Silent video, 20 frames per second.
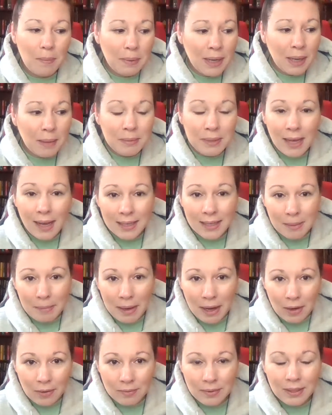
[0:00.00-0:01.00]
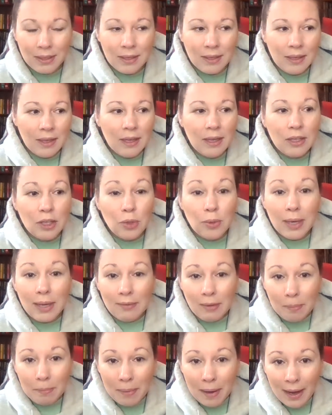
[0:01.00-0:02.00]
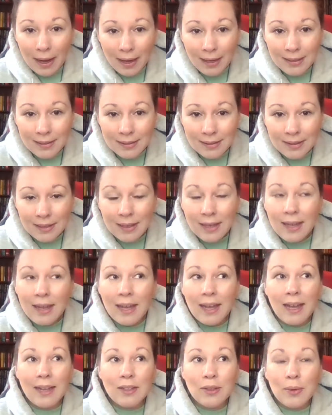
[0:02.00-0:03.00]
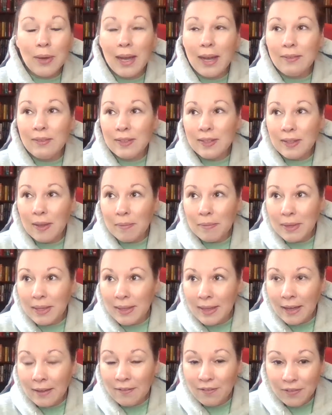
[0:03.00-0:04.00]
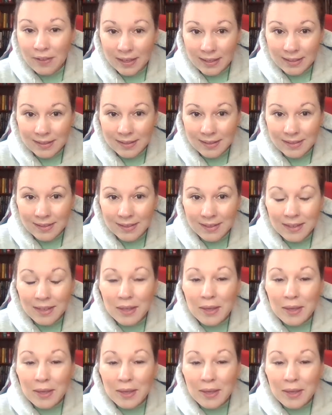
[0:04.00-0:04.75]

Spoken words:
But I'm talking about you have a box and you have something that fits.